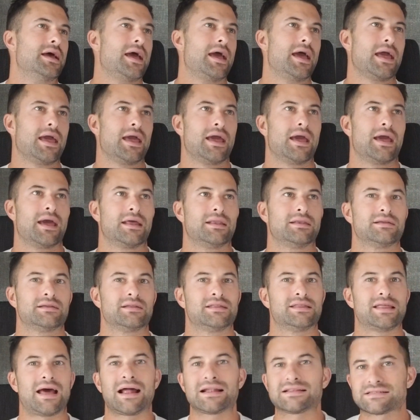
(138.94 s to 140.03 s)
And
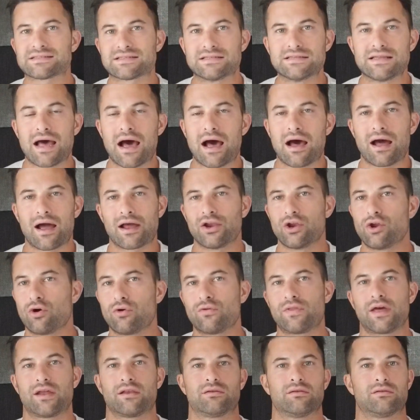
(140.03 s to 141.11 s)
that's not, I
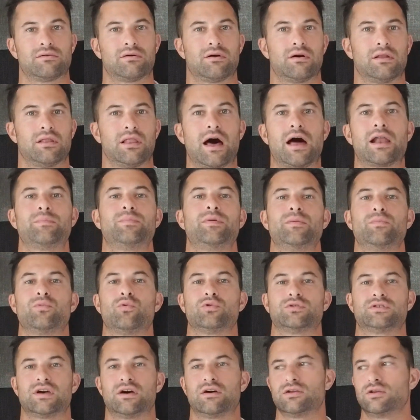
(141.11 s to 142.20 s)
know that a lot of people
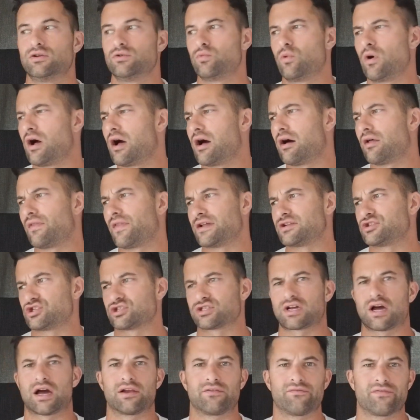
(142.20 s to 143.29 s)
will tell you, well, that's
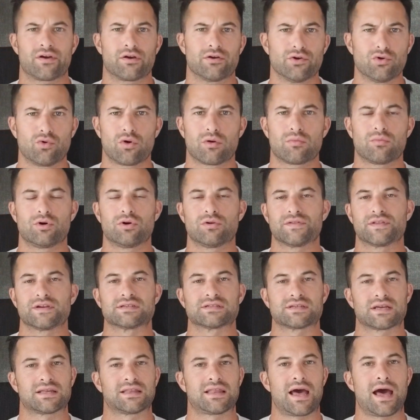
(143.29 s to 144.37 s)
just kind of very normal and
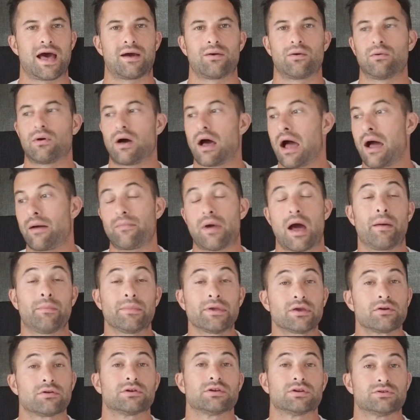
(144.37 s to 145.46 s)
things like that. Well, I'm, I'm
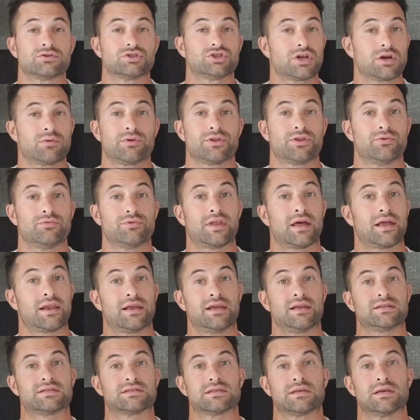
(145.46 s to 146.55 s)
here to share with you that
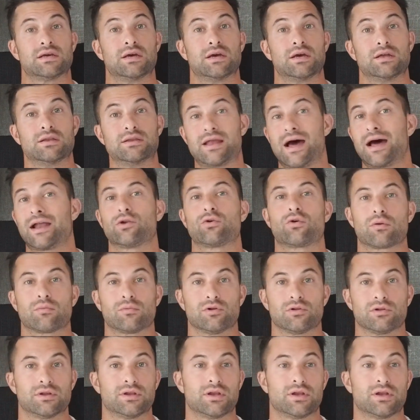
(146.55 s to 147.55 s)
it's not normal.